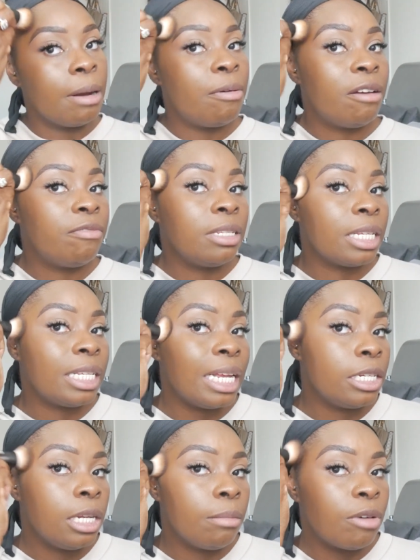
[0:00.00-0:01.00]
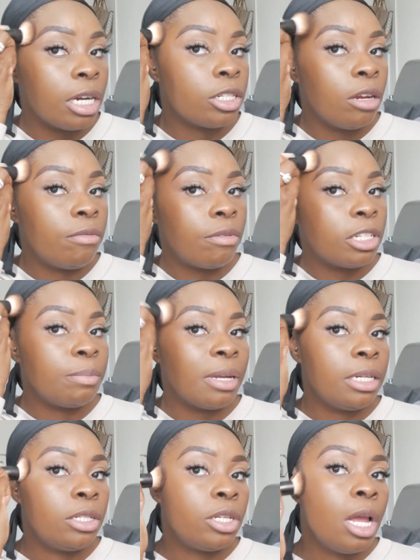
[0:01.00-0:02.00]
My preference is actually a brush over a
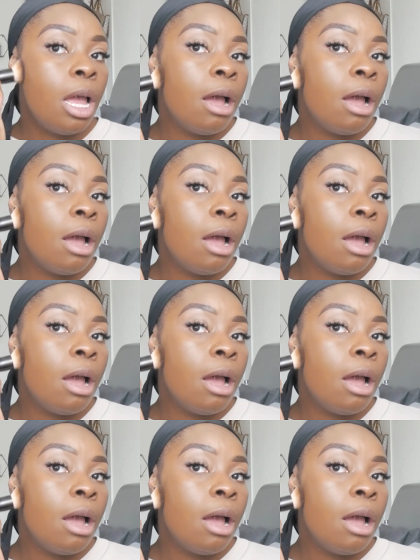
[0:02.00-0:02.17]
sponge,